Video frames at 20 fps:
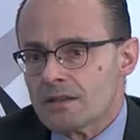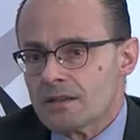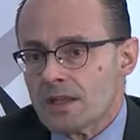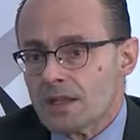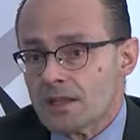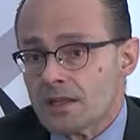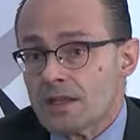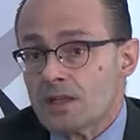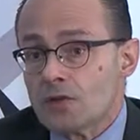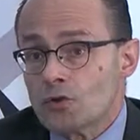
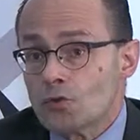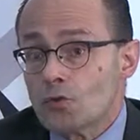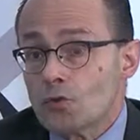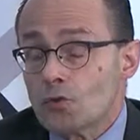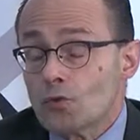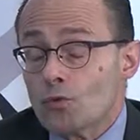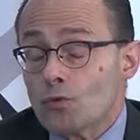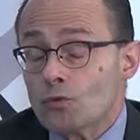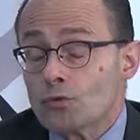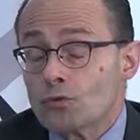need
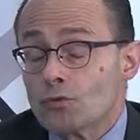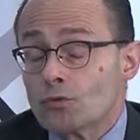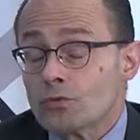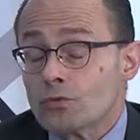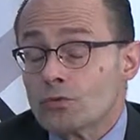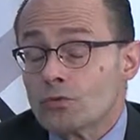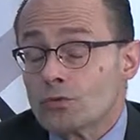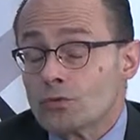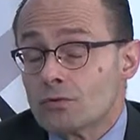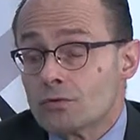
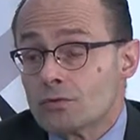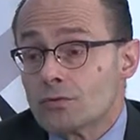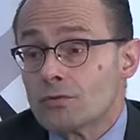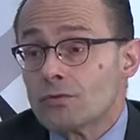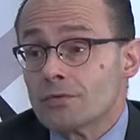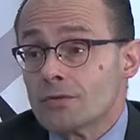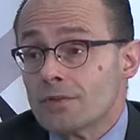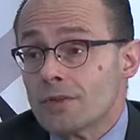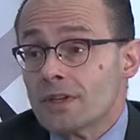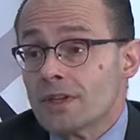
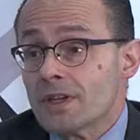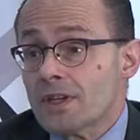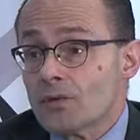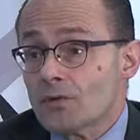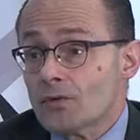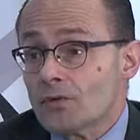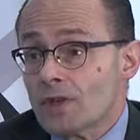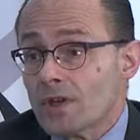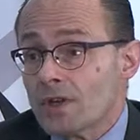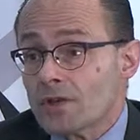
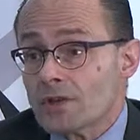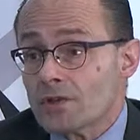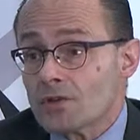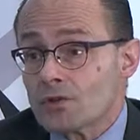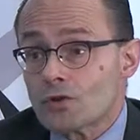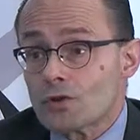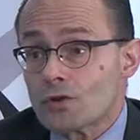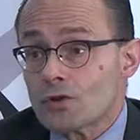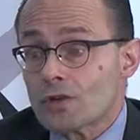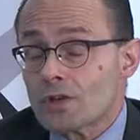to take this
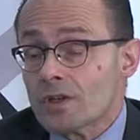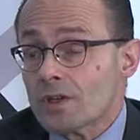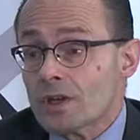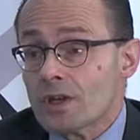journey